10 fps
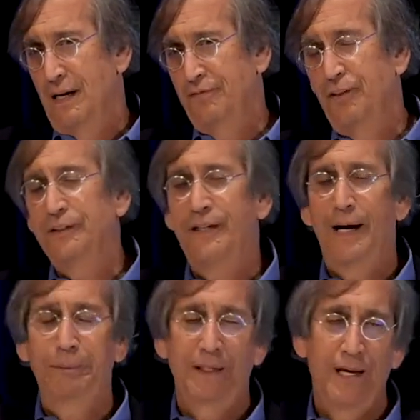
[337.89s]
I felt an
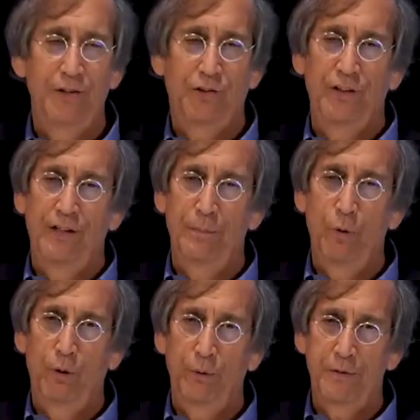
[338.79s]
obligation and a
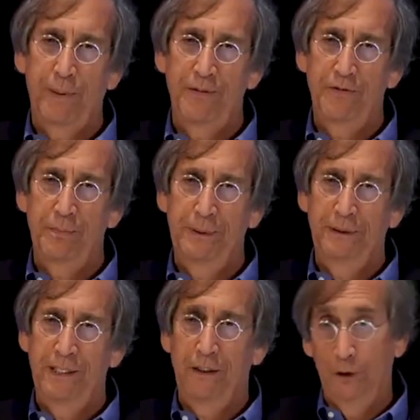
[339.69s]
more
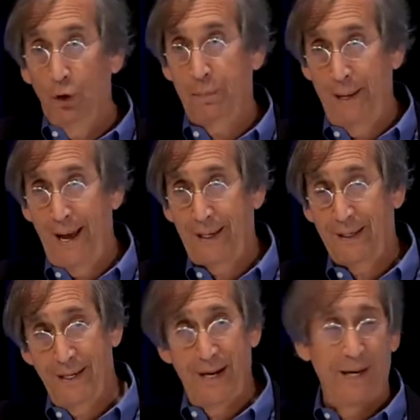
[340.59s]
responsibility to look
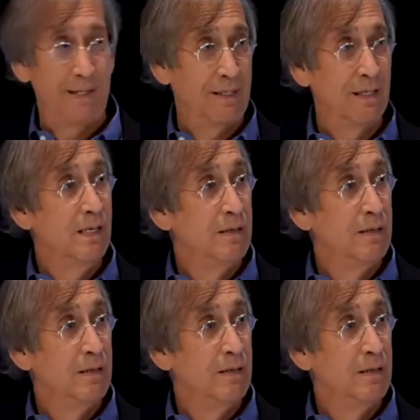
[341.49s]
back, and I